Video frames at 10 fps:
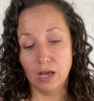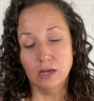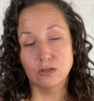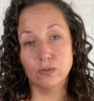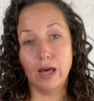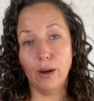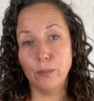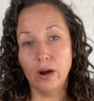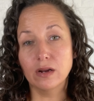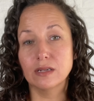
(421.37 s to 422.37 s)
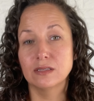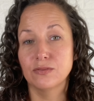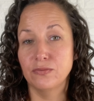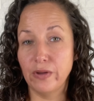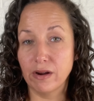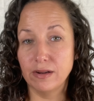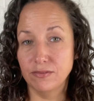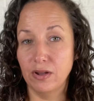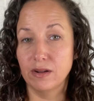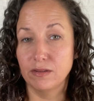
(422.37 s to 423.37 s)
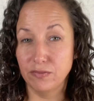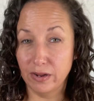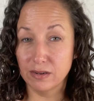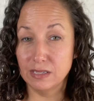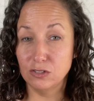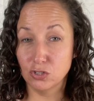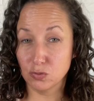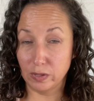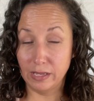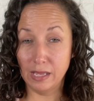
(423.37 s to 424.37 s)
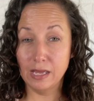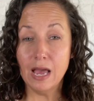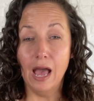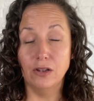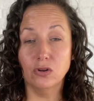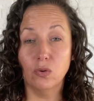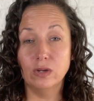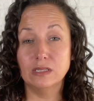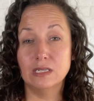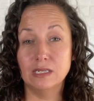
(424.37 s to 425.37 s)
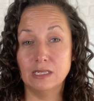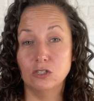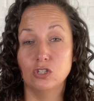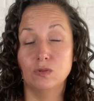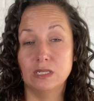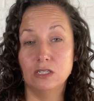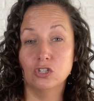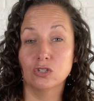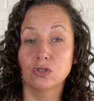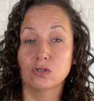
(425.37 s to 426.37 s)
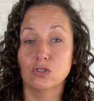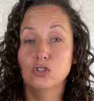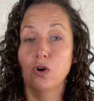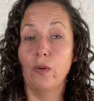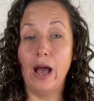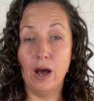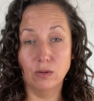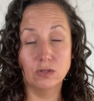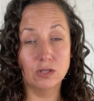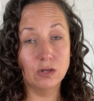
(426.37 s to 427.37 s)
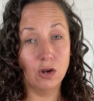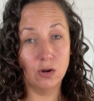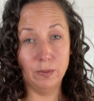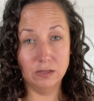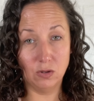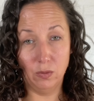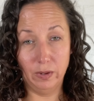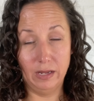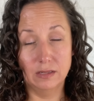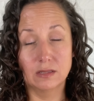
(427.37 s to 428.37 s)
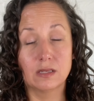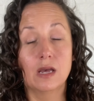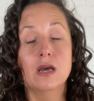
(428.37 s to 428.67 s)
So that part is very, very, very tricky, and you're going to need to teach your learner to go out to the curb as always,